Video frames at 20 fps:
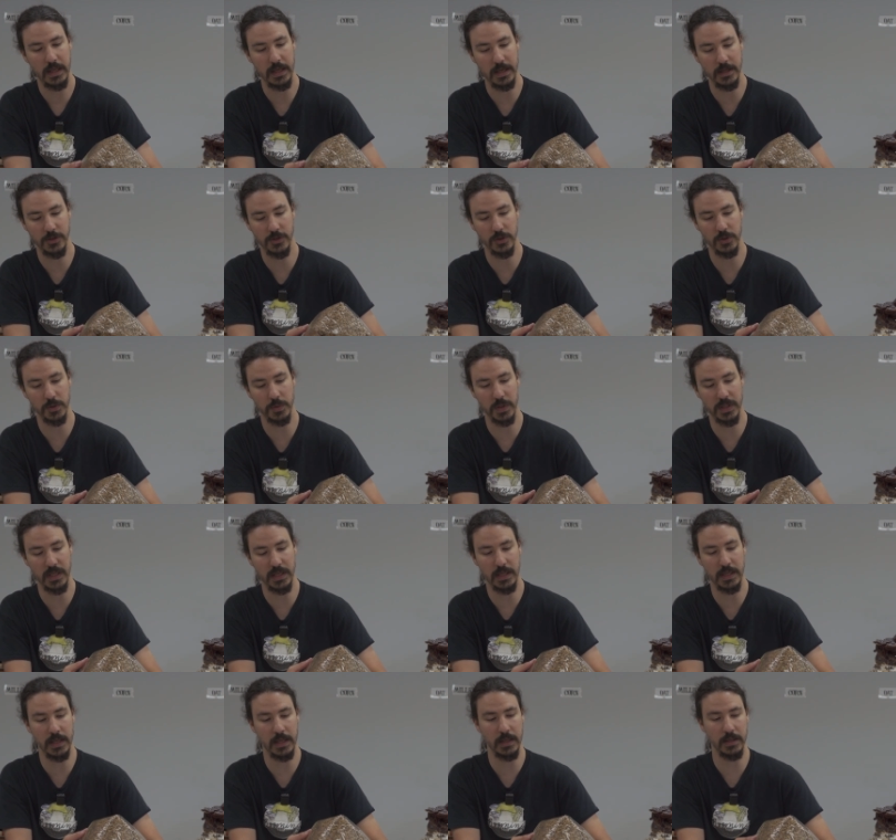issues with
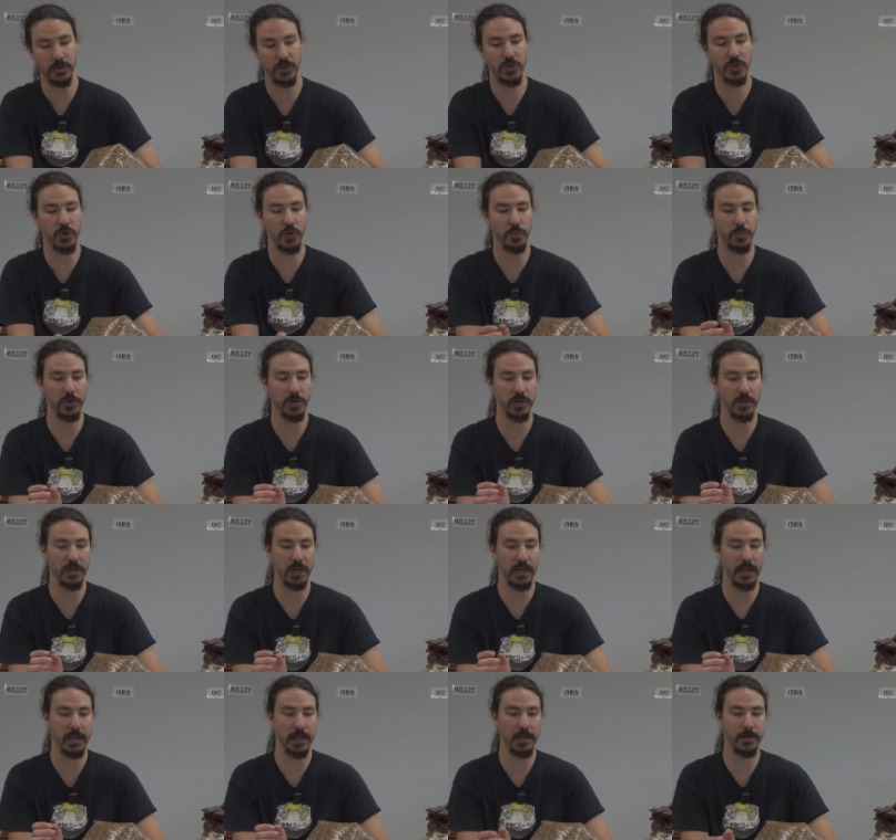it getting super,
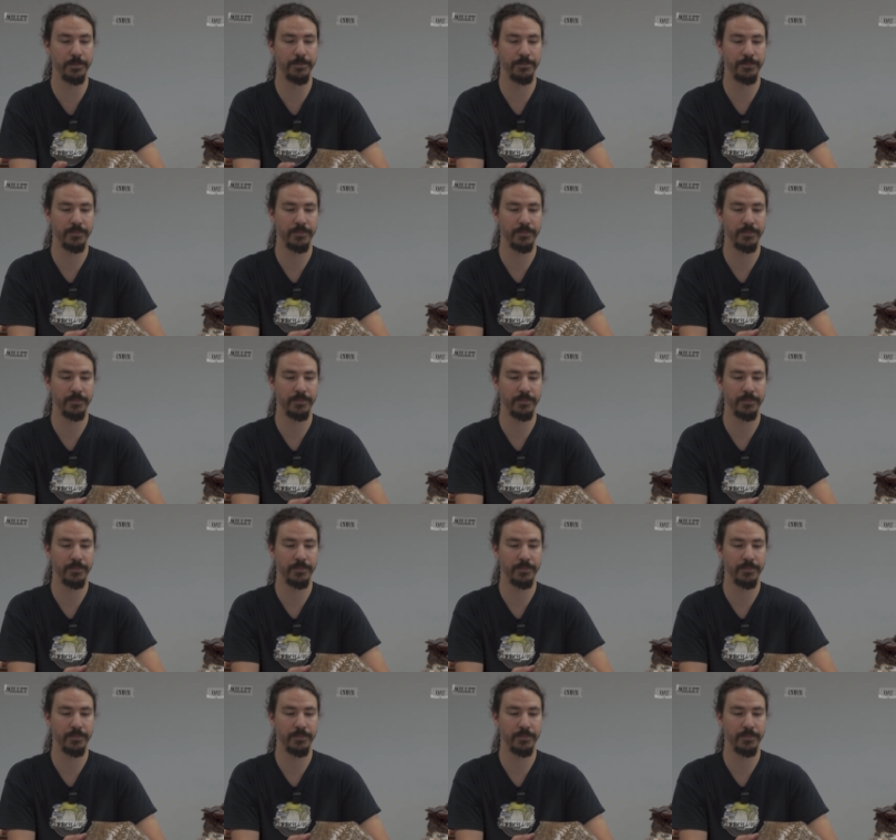uh,